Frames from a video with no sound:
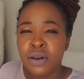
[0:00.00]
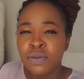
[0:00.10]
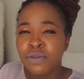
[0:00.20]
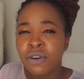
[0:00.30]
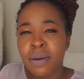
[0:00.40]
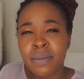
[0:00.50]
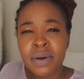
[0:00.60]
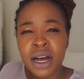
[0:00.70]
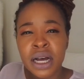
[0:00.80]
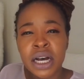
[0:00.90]

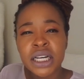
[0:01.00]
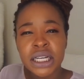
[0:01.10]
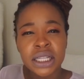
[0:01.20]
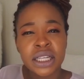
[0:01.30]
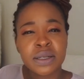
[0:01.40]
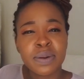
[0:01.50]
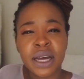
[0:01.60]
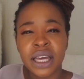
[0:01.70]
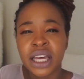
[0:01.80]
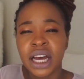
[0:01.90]
from this part
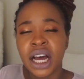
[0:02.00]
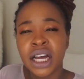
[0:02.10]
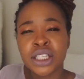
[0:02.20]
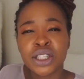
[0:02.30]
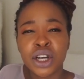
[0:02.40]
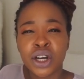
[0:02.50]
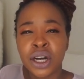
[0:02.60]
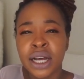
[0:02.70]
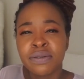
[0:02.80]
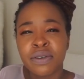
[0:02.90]
here, so
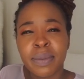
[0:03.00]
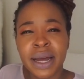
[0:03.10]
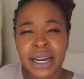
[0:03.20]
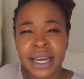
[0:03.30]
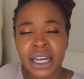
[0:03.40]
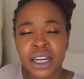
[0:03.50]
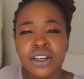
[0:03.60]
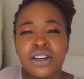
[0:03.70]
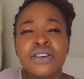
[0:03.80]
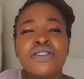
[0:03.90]
like from my neck,
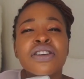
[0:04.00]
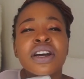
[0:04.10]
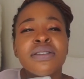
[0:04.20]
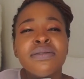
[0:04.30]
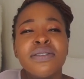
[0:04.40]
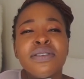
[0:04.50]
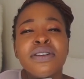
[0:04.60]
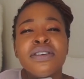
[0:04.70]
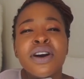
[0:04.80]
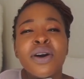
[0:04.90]

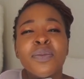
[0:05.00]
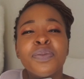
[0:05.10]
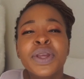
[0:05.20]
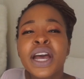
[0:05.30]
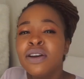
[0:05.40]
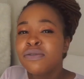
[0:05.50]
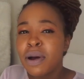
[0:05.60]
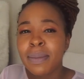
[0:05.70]
from